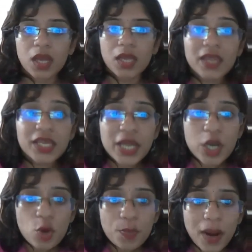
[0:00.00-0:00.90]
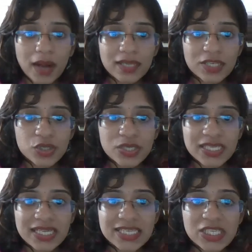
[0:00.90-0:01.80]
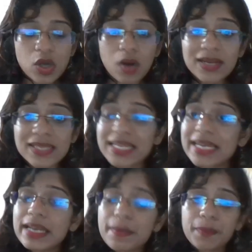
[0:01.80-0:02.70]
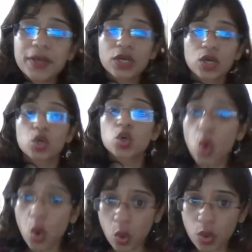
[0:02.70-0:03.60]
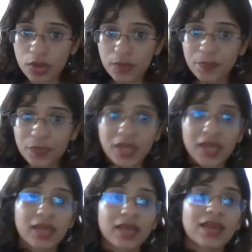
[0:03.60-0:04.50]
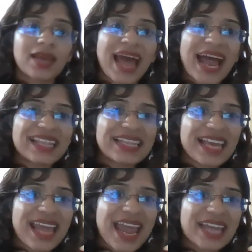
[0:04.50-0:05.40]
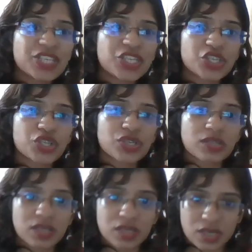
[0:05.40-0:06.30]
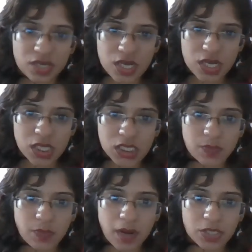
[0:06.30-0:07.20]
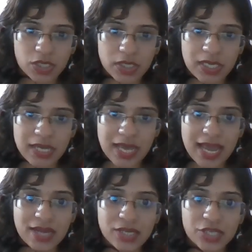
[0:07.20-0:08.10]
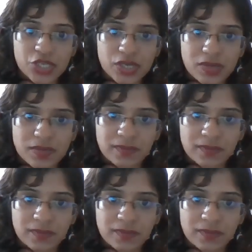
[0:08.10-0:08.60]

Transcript: The yellow part that you see is called as a lipid core, okay, and the edge, this part, the edge,